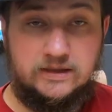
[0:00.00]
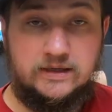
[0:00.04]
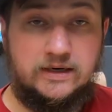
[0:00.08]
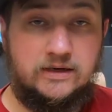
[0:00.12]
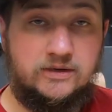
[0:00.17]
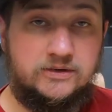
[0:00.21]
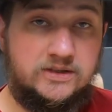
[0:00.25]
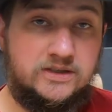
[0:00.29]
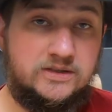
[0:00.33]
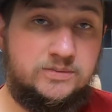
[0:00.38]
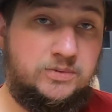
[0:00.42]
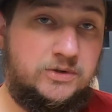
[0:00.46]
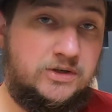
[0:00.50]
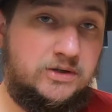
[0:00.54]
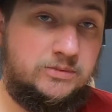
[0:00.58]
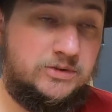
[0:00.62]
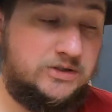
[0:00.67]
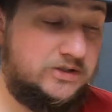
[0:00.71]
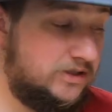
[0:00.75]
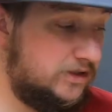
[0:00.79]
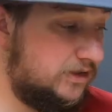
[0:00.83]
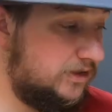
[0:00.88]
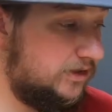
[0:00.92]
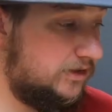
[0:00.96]
now at this point I'm
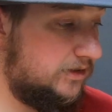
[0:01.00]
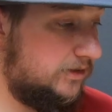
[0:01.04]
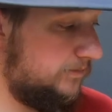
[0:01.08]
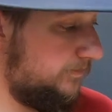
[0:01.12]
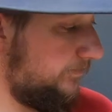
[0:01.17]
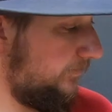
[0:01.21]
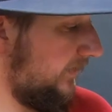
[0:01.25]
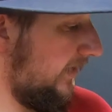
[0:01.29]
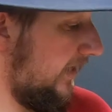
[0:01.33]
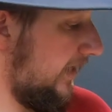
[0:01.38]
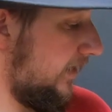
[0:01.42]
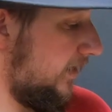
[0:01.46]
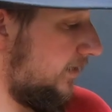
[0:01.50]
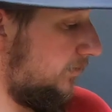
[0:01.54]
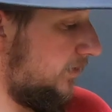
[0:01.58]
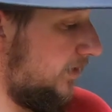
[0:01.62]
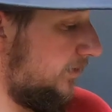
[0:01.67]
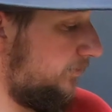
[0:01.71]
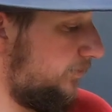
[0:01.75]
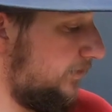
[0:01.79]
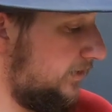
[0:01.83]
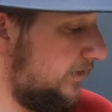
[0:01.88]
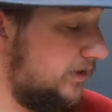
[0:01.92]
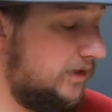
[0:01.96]
just gonna hang them
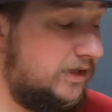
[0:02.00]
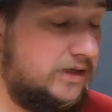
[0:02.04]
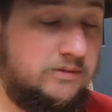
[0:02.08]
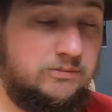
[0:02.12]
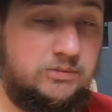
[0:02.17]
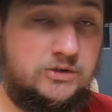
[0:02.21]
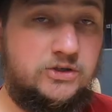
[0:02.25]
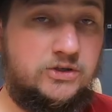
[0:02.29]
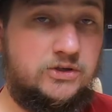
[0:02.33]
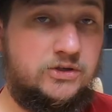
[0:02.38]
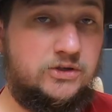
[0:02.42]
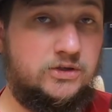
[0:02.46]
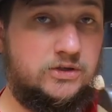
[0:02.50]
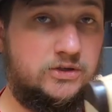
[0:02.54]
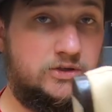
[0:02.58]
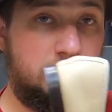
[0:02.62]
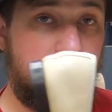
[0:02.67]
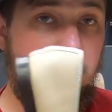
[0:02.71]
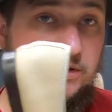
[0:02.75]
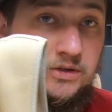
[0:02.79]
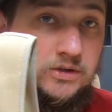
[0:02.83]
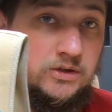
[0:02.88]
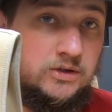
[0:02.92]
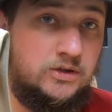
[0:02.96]
up and let them
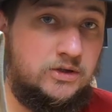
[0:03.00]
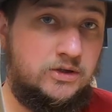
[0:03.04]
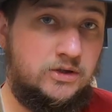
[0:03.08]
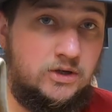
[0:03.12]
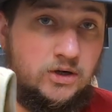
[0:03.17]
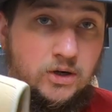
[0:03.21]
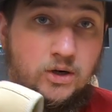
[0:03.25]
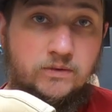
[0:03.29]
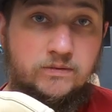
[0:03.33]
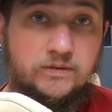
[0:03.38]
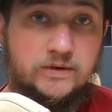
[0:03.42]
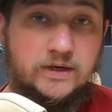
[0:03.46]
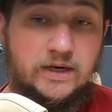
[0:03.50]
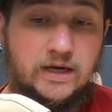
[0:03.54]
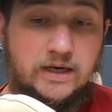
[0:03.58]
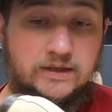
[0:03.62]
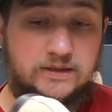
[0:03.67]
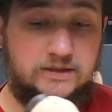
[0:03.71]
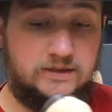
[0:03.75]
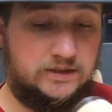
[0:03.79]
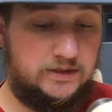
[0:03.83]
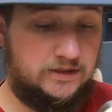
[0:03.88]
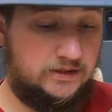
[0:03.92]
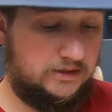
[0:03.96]
cure
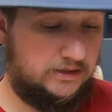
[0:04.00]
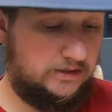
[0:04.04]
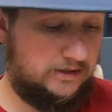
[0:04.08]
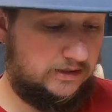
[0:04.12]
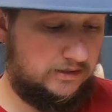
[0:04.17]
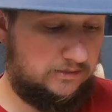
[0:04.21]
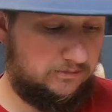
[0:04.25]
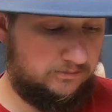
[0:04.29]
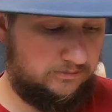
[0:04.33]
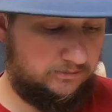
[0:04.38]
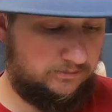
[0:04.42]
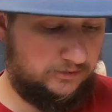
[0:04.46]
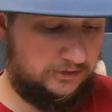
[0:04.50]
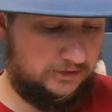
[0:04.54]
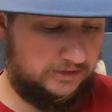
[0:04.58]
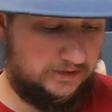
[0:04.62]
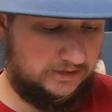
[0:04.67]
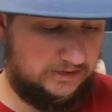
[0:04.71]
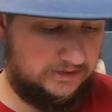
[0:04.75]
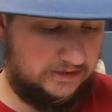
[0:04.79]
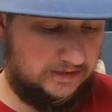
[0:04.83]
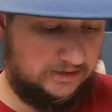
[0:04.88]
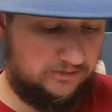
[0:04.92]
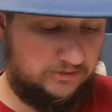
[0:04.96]
overnight,
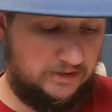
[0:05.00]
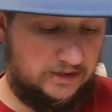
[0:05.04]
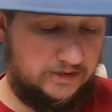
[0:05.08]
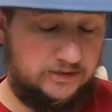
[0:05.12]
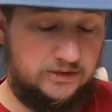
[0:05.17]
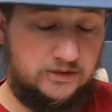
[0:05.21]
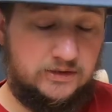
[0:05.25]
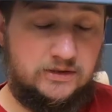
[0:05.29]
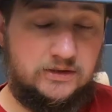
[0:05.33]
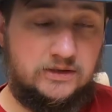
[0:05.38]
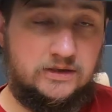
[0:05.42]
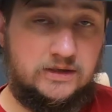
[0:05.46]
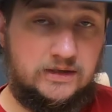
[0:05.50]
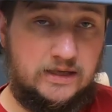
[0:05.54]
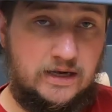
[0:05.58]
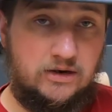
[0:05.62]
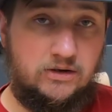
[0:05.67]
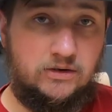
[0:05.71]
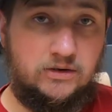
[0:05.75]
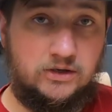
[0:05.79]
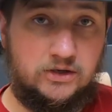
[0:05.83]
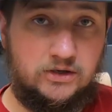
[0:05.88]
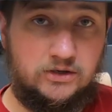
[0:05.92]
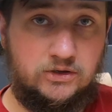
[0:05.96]
because I'd rather
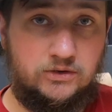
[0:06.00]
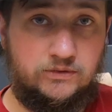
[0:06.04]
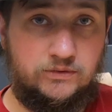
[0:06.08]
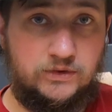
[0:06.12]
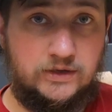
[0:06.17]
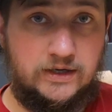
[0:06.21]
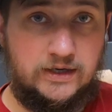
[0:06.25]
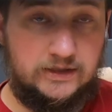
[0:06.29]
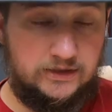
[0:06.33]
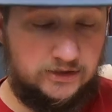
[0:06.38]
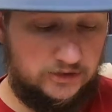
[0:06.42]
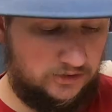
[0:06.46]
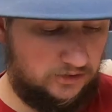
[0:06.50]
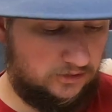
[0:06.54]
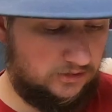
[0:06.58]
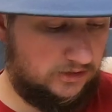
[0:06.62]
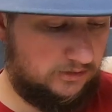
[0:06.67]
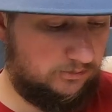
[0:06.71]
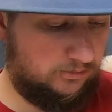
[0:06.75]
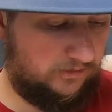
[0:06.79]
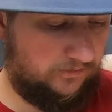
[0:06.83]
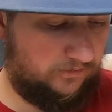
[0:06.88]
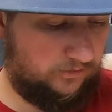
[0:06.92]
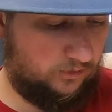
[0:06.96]
allow a good overnight
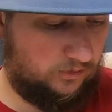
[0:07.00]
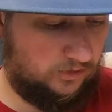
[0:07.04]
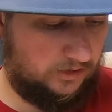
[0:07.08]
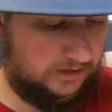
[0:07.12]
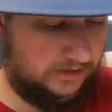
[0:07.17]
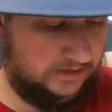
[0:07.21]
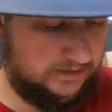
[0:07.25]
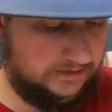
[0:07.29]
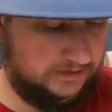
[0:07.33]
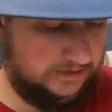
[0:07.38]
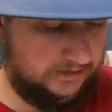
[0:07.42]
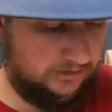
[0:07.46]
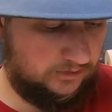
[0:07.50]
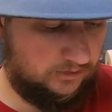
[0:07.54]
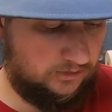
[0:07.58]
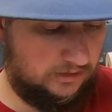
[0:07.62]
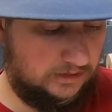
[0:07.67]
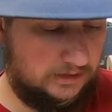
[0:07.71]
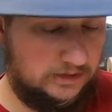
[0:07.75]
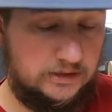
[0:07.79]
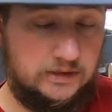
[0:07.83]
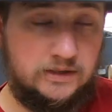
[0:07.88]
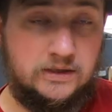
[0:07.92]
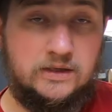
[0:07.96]
curing before I continue
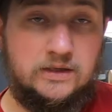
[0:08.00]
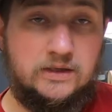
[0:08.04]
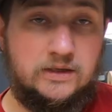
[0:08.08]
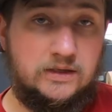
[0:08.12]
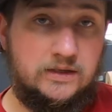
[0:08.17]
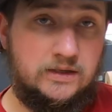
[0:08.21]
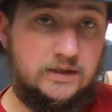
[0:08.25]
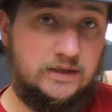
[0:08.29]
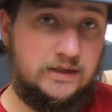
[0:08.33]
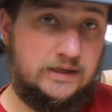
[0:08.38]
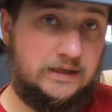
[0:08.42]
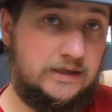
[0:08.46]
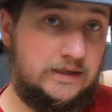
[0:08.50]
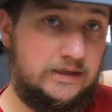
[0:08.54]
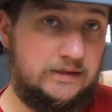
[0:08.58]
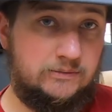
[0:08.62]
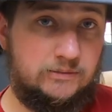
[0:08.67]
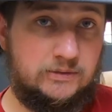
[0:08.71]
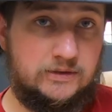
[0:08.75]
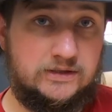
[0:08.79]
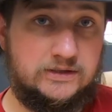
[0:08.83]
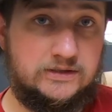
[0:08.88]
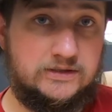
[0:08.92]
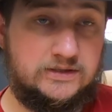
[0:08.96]
on. And
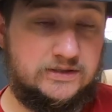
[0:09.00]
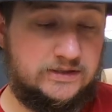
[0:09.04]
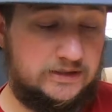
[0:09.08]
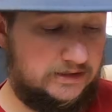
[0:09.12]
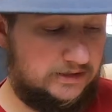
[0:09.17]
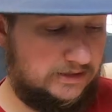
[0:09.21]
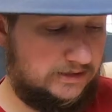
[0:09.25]
when it's